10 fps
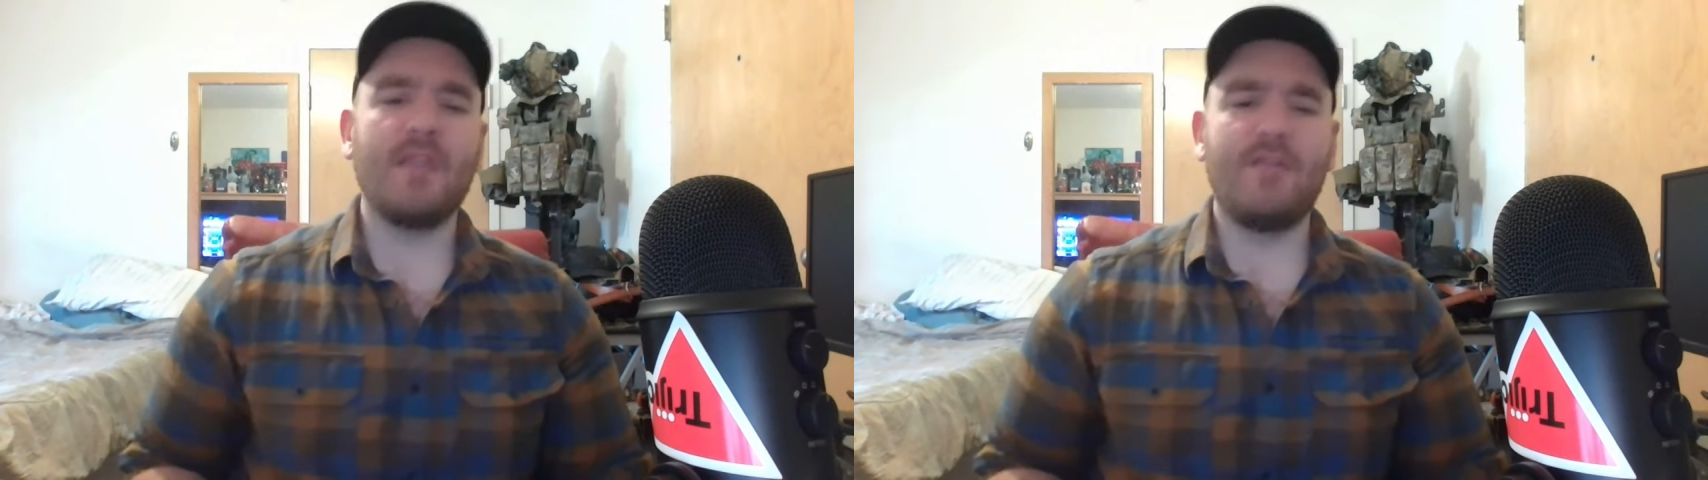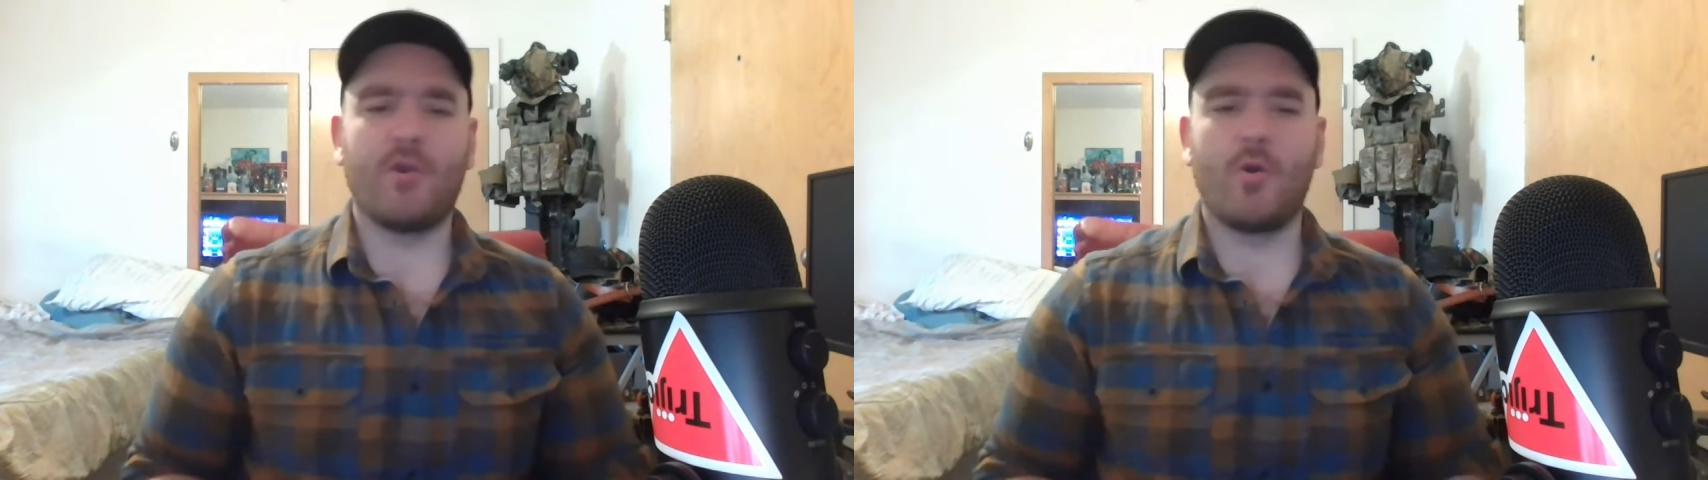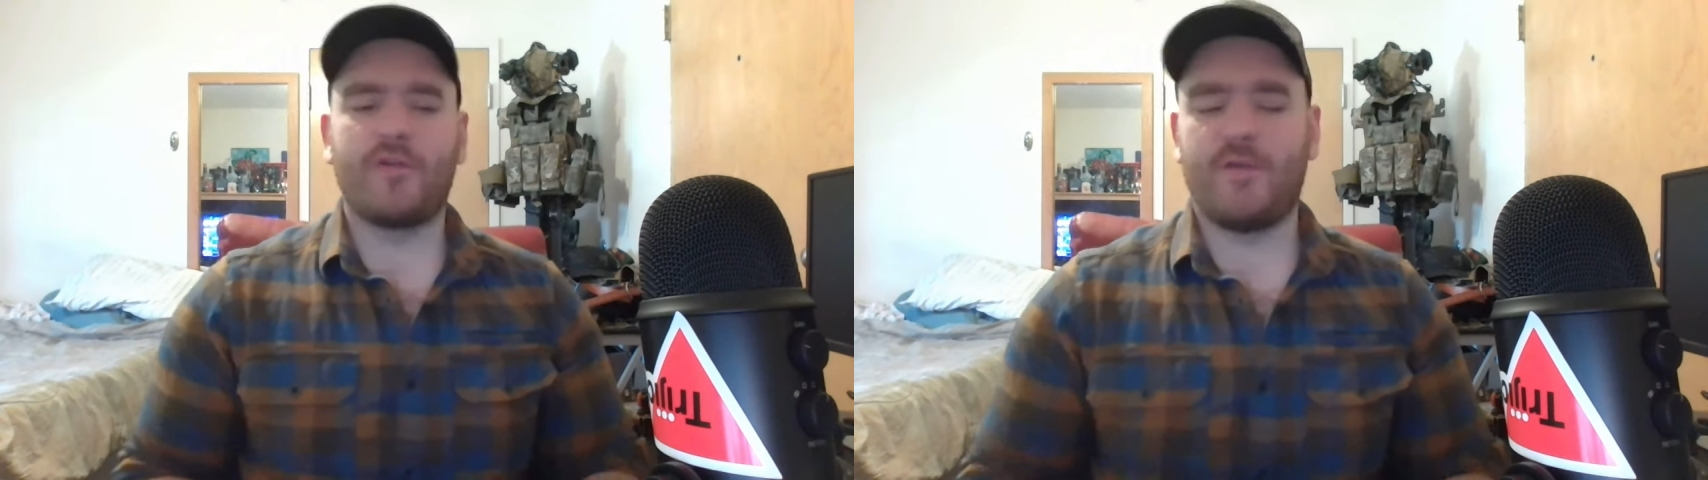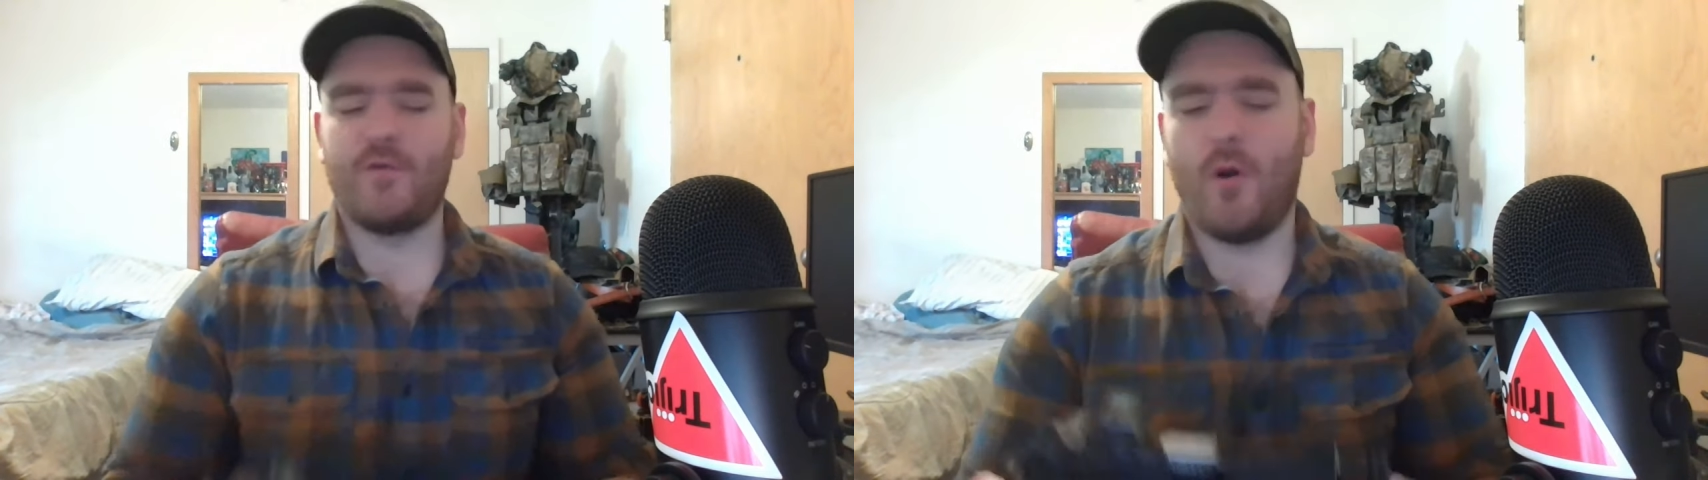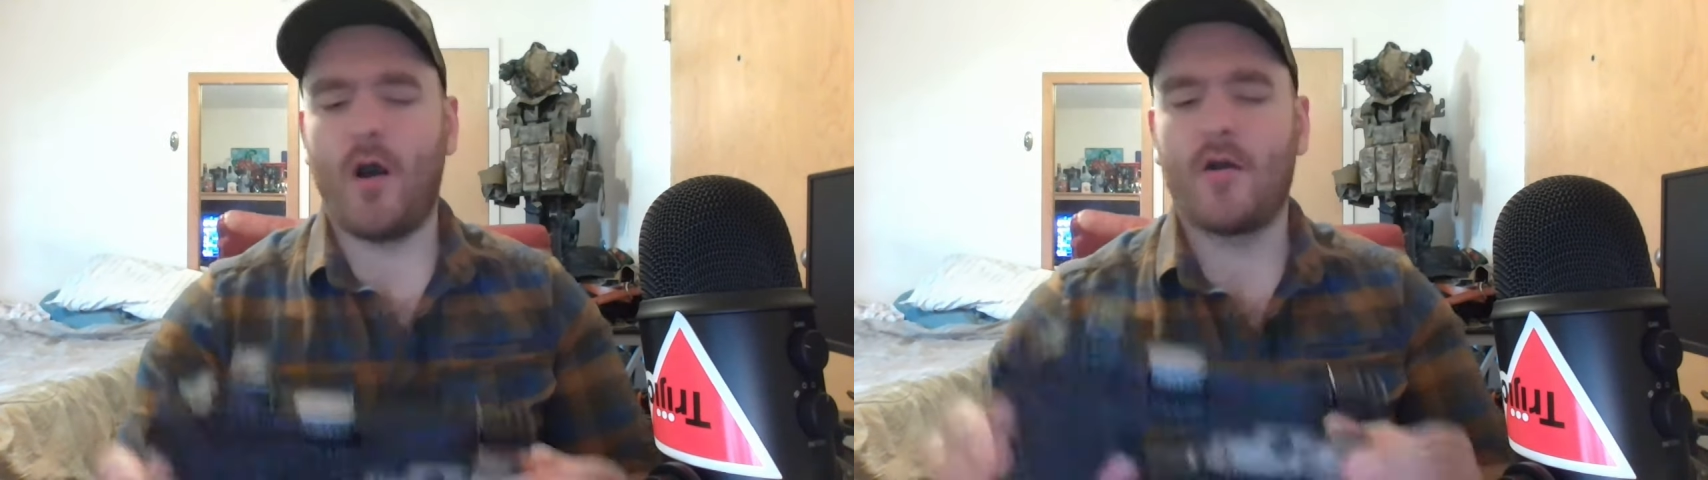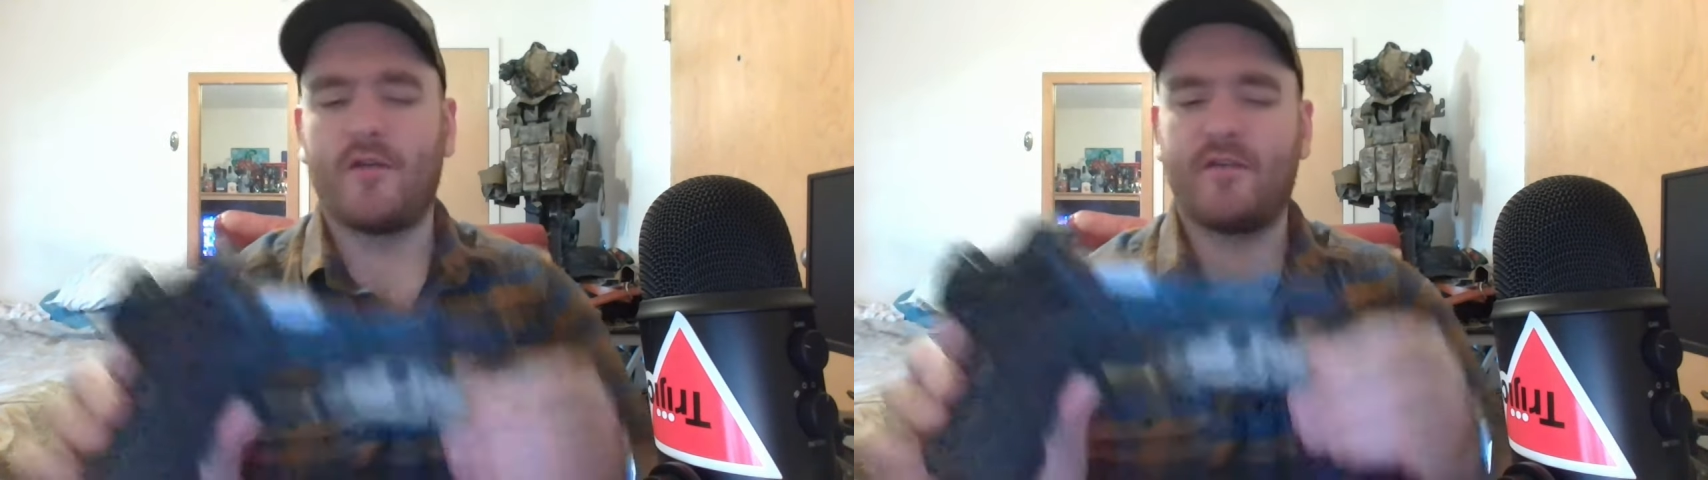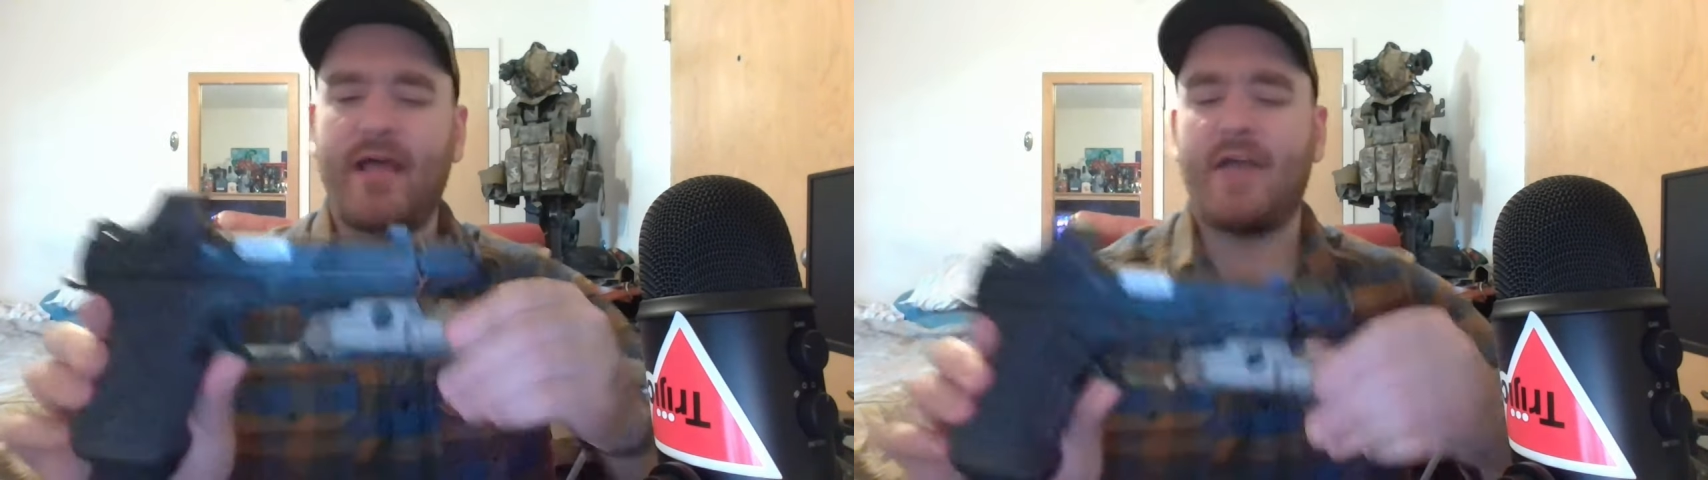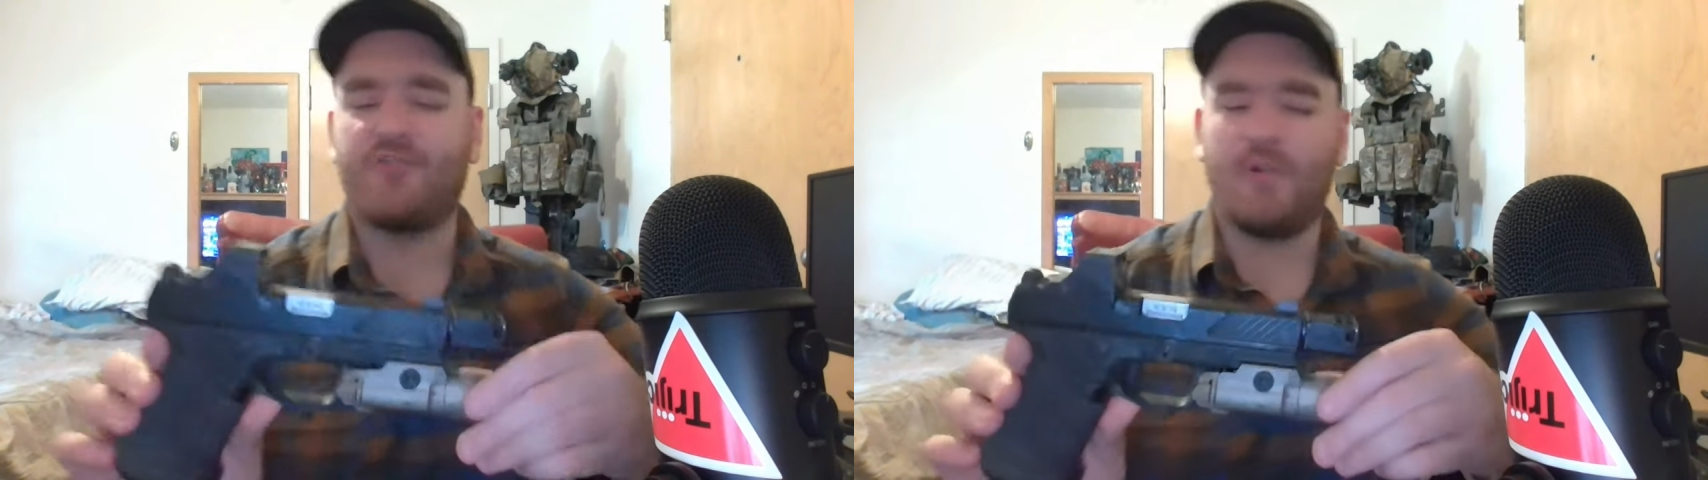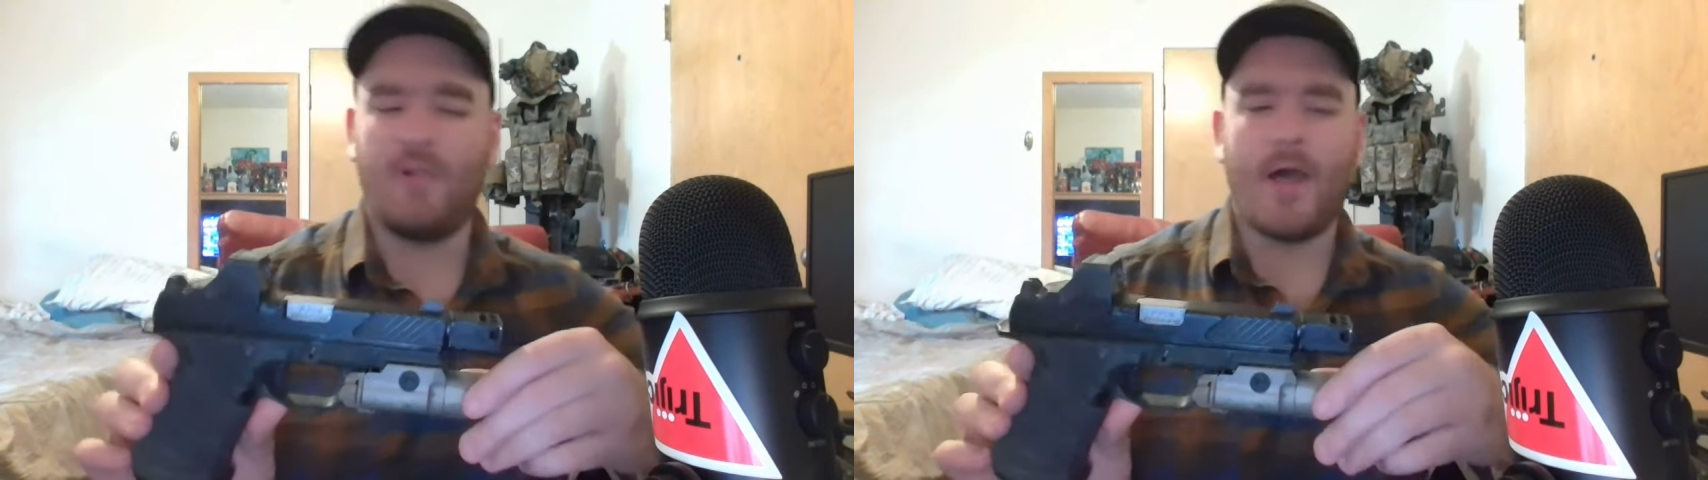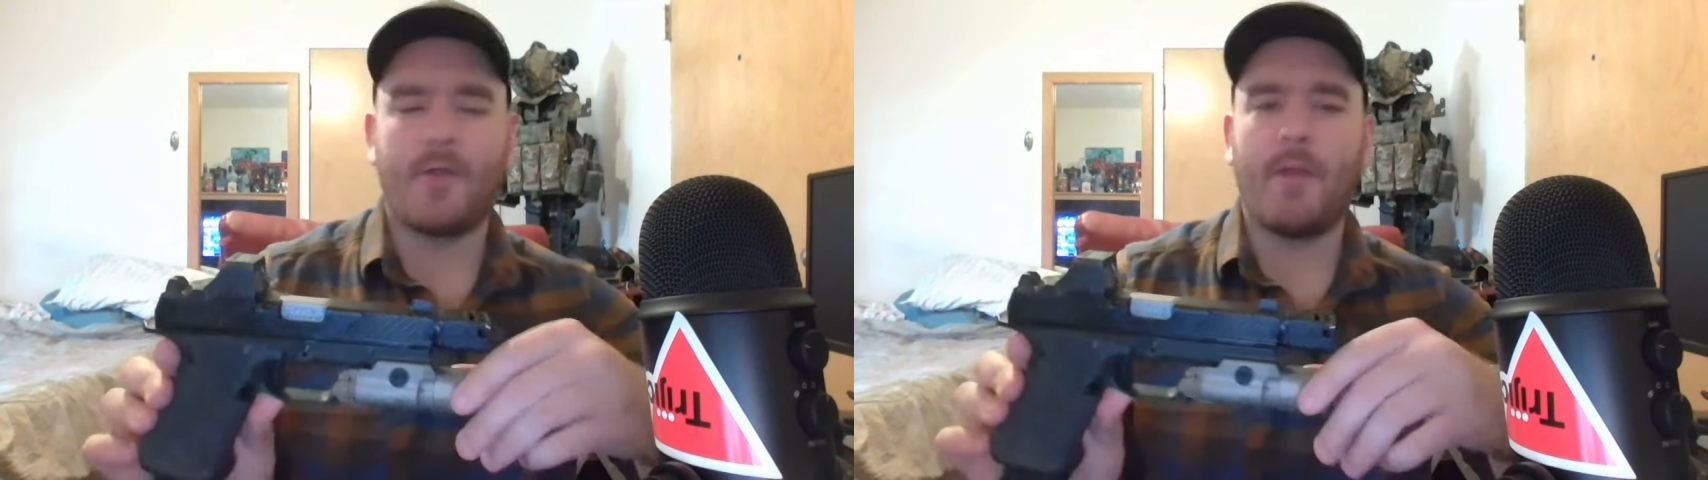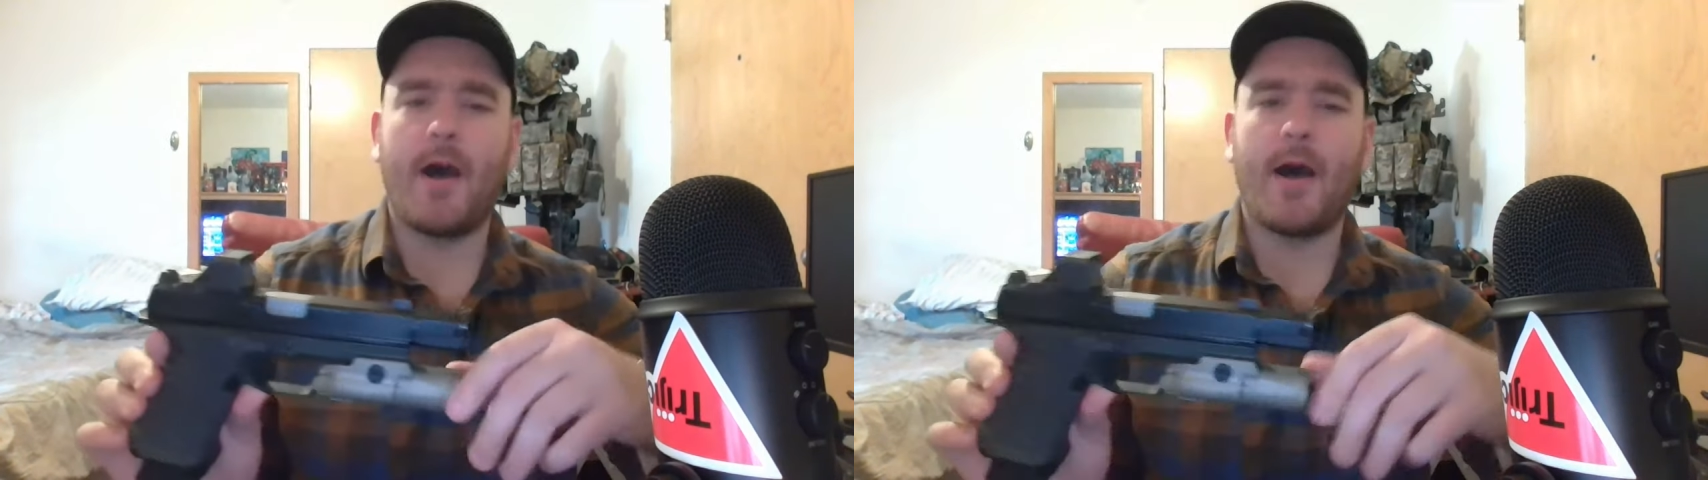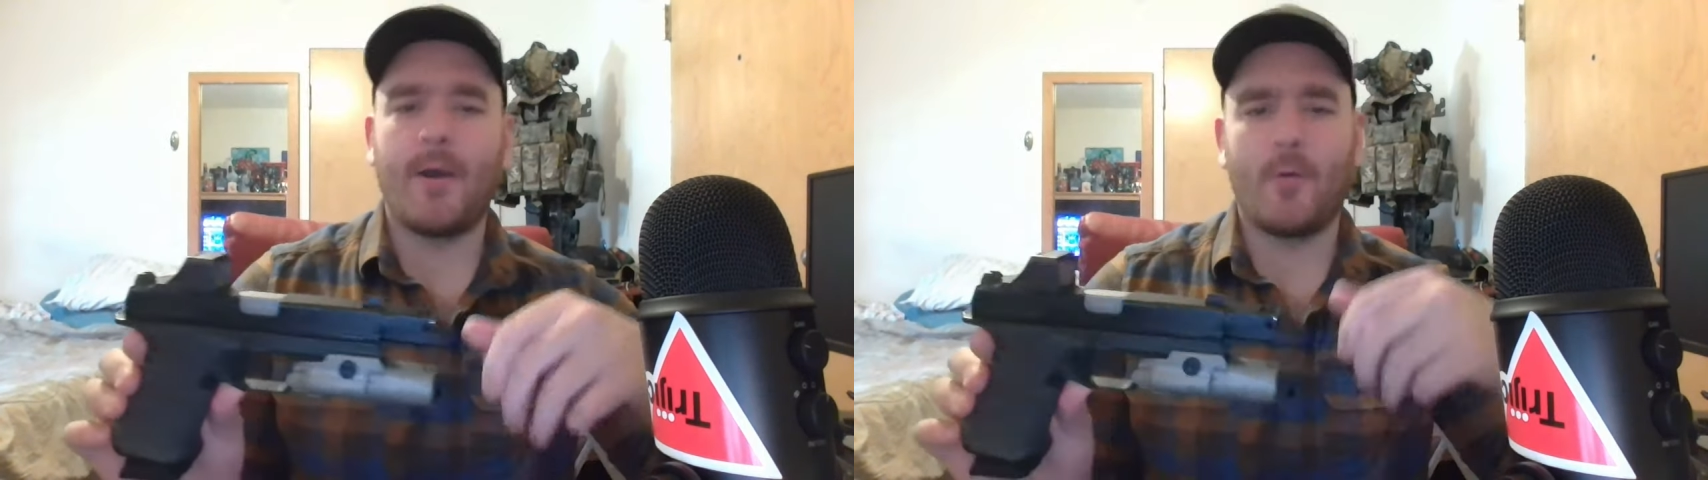if you go to r/GlockMod